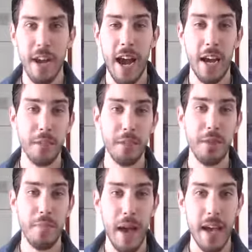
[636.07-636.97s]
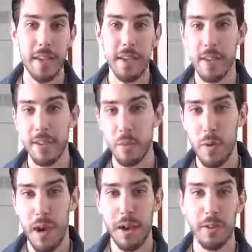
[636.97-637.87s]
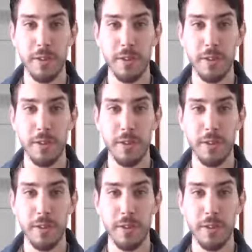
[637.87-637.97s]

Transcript: actually men as well.